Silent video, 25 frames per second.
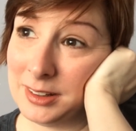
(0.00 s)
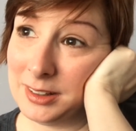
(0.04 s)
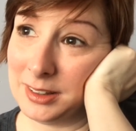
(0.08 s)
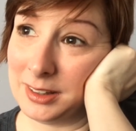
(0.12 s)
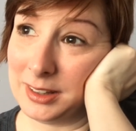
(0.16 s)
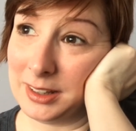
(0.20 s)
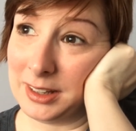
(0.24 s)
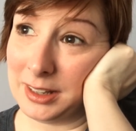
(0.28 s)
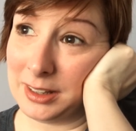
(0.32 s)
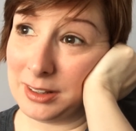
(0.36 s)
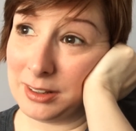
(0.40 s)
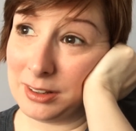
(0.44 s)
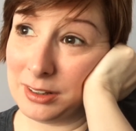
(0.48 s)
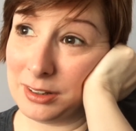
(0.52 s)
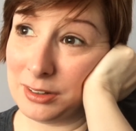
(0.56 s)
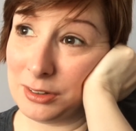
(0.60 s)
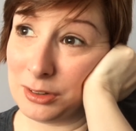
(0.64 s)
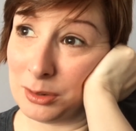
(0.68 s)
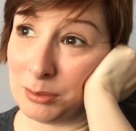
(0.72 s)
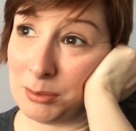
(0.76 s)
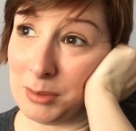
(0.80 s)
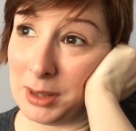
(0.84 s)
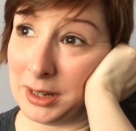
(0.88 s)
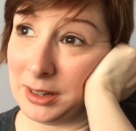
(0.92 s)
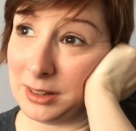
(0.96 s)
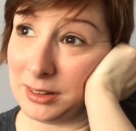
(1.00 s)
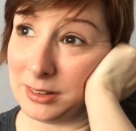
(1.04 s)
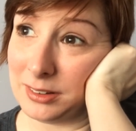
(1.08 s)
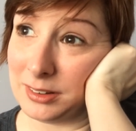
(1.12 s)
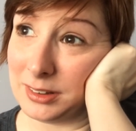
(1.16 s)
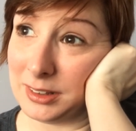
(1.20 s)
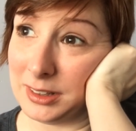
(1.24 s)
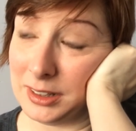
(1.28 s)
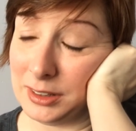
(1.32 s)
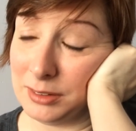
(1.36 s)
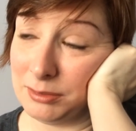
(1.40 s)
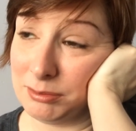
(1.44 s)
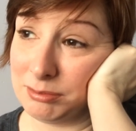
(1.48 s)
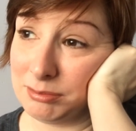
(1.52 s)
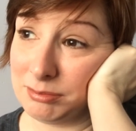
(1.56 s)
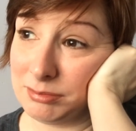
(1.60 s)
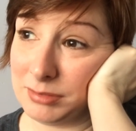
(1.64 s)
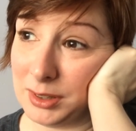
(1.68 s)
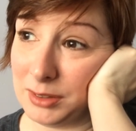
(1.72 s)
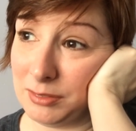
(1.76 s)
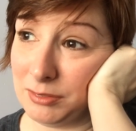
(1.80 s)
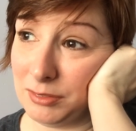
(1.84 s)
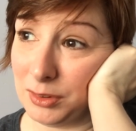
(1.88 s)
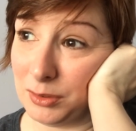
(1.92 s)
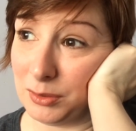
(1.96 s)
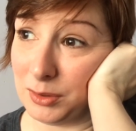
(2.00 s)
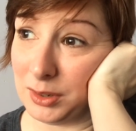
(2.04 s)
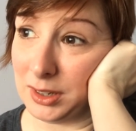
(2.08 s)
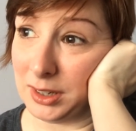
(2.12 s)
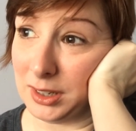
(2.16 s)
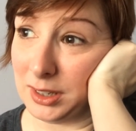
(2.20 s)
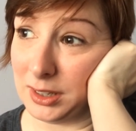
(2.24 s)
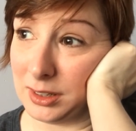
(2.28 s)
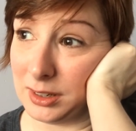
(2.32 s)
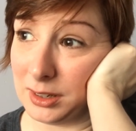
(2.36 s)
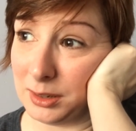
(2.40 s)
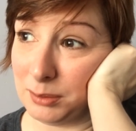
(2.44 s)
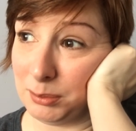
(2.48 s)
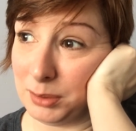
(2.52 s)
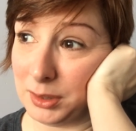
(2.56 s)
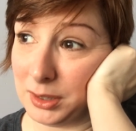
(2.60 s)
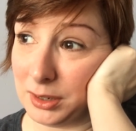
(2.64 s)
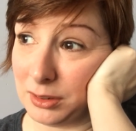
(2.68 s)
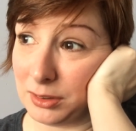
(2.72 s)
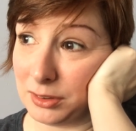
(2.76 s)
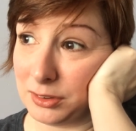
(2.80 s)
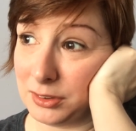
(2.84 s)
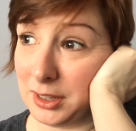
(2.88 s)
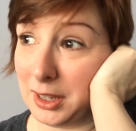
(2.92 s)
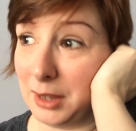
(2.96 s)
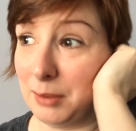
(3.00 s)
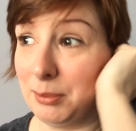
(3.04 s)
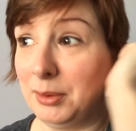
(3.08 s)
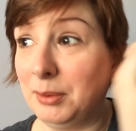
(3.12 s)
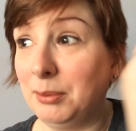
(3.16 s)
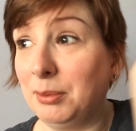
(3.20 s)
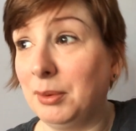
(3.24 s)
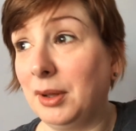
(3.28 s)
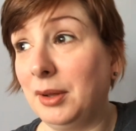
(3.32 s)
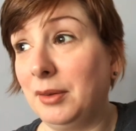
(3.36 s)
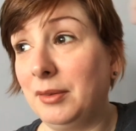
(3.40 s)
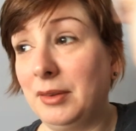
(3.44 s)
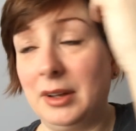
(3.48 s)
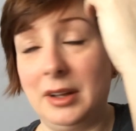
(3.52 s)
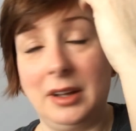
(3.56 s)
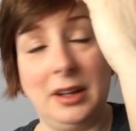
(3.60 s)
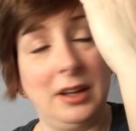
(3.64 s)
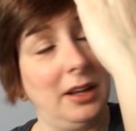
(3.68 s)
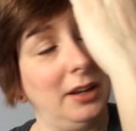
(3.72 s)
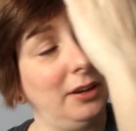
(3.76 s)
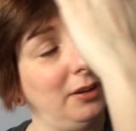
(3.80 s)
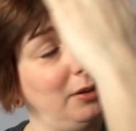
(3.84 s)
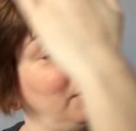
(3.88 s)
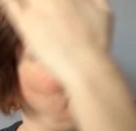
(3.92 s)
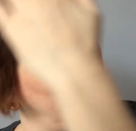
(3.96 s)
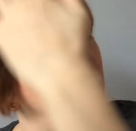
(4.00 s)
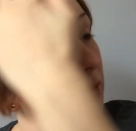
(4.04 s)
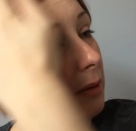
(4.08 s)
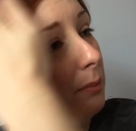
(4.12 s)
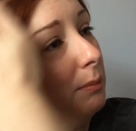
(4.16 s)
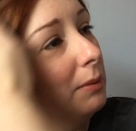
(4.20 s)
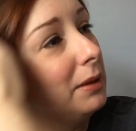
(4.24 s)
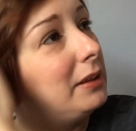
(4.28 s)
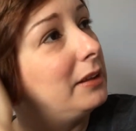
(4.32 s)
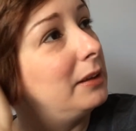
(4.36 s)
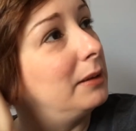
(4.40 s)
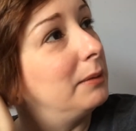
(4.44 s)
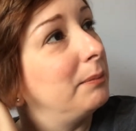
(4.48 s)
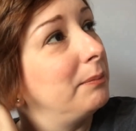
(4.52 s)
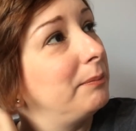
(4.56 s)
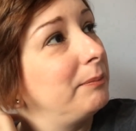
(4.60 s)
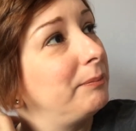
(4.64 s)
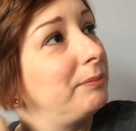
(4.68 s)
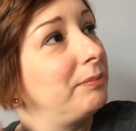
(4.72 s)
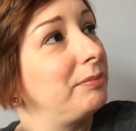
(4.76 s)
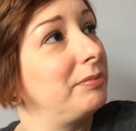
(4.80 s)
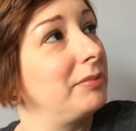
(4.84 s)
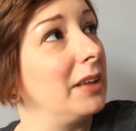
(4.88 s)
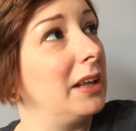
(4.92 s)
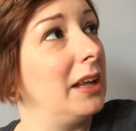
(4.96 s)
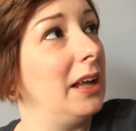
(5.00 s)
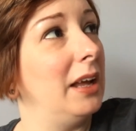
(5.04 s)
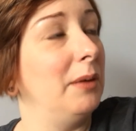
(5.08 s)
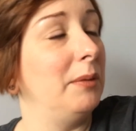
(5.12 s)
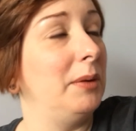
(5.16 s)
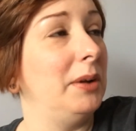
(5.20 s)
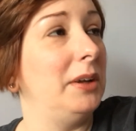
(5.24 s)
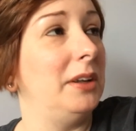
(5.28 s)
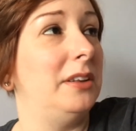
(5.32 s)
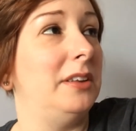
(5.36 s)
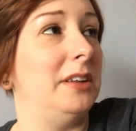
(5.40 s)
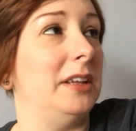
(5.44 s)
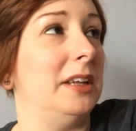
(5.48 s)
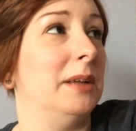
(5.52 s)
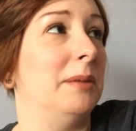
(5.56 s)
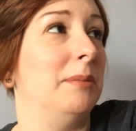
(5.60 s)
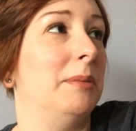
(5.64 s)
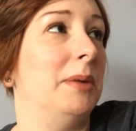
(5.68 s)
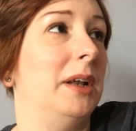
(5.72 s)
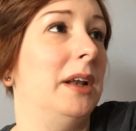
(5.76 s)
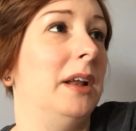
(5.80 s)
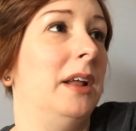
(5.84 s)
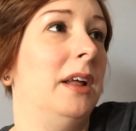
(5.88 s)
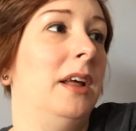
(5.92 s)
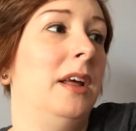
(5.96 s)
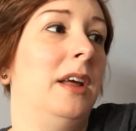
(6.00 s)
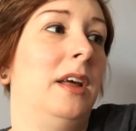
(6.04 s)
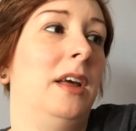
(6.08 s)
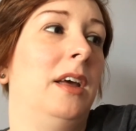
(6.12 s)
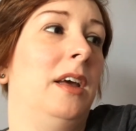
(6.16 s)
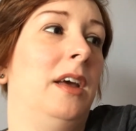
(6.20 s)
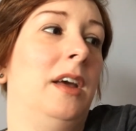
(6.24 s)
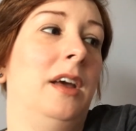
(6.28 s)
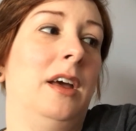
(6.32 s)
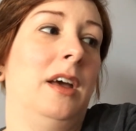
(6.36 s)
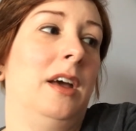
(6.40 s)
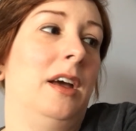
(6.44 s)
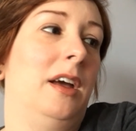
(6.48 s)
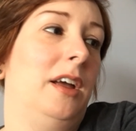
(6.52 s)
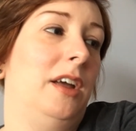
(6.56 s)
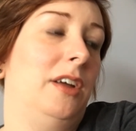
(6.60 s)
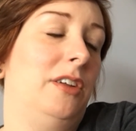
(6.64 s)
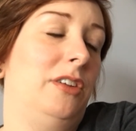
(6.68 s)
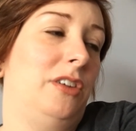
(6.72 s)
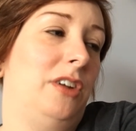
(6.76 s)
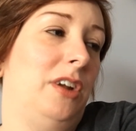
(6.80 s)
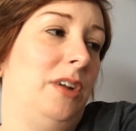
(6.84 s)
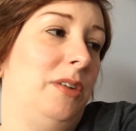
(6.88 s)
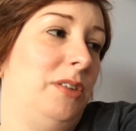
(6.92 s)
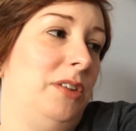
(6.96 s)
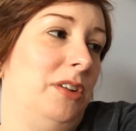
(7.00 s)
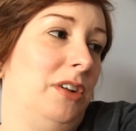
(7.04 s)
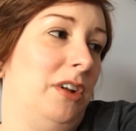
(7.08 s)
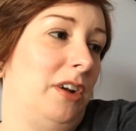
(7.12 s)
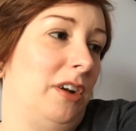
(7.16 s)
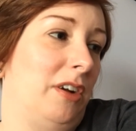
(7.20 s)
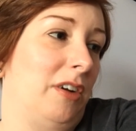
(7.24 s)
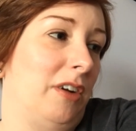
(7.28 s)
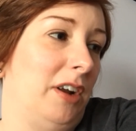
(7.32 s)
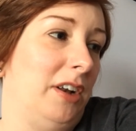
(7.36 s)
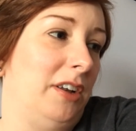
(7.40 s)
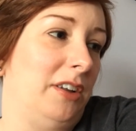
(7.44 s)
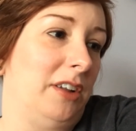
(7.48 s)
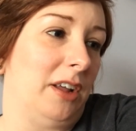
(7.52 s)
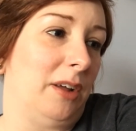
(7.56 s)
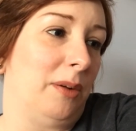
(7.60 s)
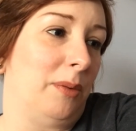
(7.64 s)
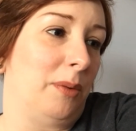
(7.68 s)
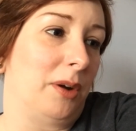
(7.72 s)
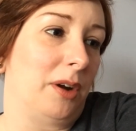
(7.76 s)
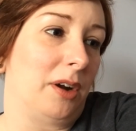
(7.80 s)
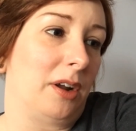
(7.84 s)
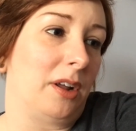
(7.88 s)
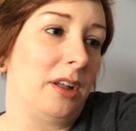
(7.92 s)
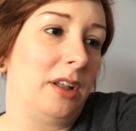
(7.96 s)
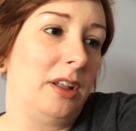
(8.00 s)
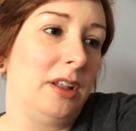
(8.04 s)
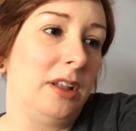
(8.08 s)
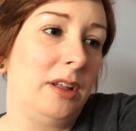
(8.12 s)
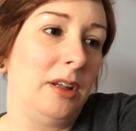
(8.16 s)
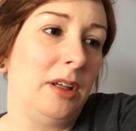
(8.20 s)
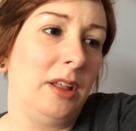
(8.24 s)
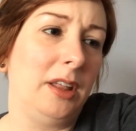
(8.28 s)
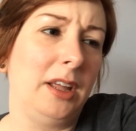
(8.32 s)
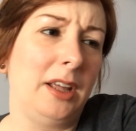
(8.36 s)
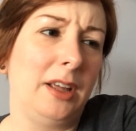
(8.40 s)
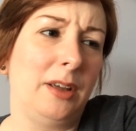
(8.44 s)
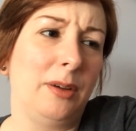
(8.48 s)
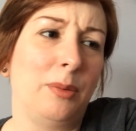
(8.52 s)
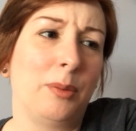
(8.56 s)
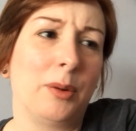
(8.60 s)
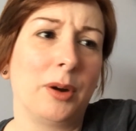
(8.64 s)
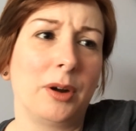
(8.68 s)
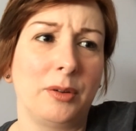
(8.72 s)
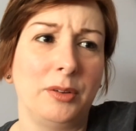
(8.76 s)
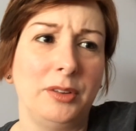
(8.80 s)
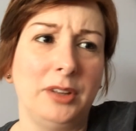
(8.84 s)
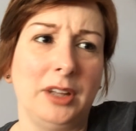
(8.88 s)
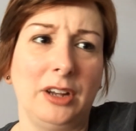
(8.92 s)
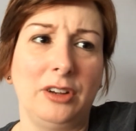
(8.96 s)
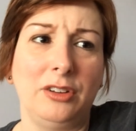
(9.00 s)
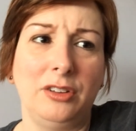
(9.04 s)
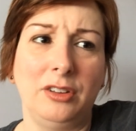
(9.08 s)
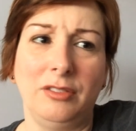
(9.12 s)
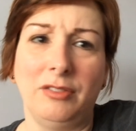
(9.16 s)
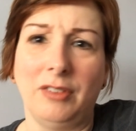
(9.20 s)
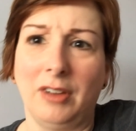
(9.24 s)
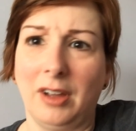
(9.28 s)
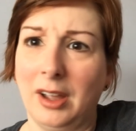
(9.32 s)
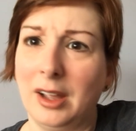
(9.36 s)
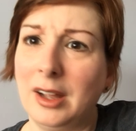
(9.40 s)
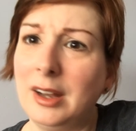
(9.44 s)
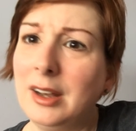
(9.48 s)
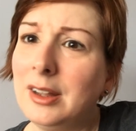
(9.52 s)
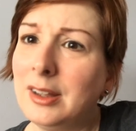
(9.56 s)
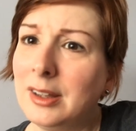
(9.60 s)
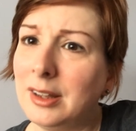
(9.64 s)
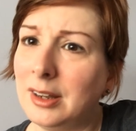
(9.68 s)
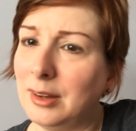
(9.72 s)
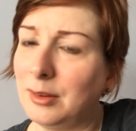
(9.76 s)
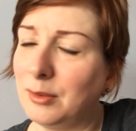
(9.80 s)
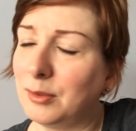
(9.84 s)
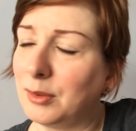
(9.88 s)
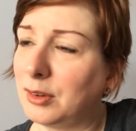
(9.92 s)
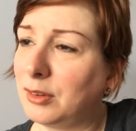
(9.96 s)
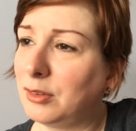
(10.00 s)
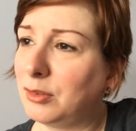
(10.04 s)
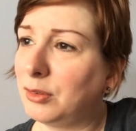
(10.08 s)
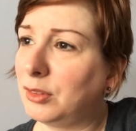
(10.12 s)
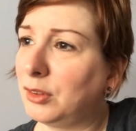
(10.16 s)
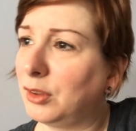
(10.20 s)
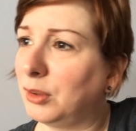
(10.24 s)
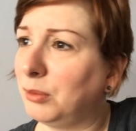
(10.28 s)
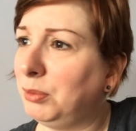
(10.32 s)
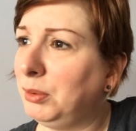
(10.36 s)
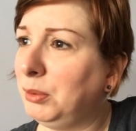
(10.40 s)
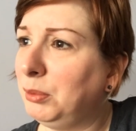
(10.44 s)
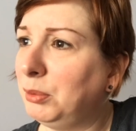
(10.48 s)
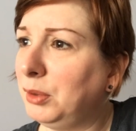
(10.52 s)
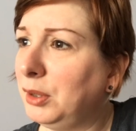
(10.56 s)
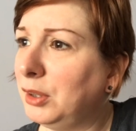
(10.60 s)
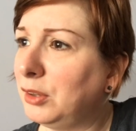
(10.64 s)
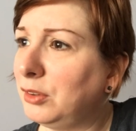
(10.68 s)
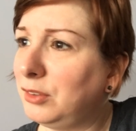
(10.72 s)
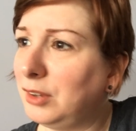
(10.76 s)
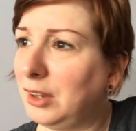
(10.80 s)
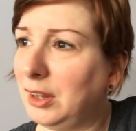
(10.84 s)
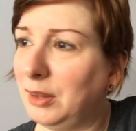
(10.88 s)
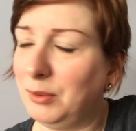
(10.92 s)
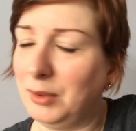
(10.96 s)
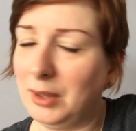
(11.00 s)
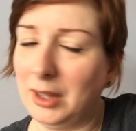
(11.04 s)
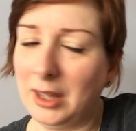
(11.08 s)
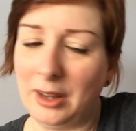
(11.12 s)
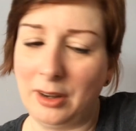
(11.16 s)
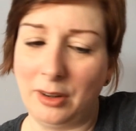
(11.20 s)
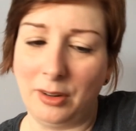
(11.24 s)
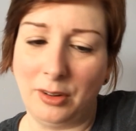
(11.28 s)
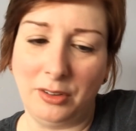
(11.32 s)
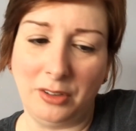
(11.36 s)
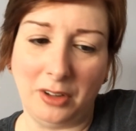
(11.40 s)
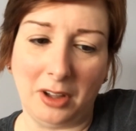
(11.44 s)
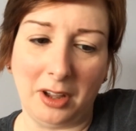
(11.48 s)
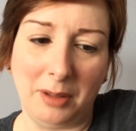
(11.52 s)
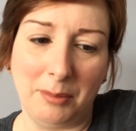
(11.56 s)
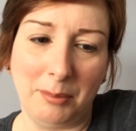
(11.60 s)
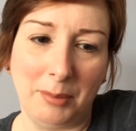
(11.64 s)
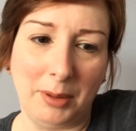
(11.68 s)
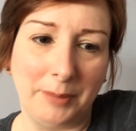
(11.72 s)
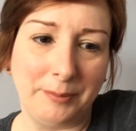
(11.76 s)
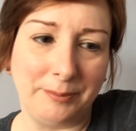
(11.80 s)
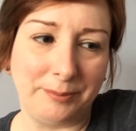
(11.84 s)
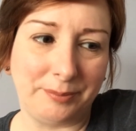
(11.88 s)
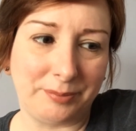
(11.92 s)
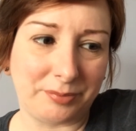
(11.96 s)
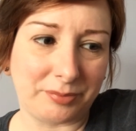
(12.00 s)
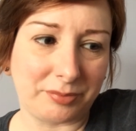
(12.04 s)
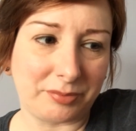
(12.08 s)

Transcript: Like tremendously. You have no idea, and I'm being all sappy, but I do. I miss him. Can't wait to see him. And yesterday was not a great day at work. Like work was actually fine, and I worked with good people yesterday, and we had a good time. But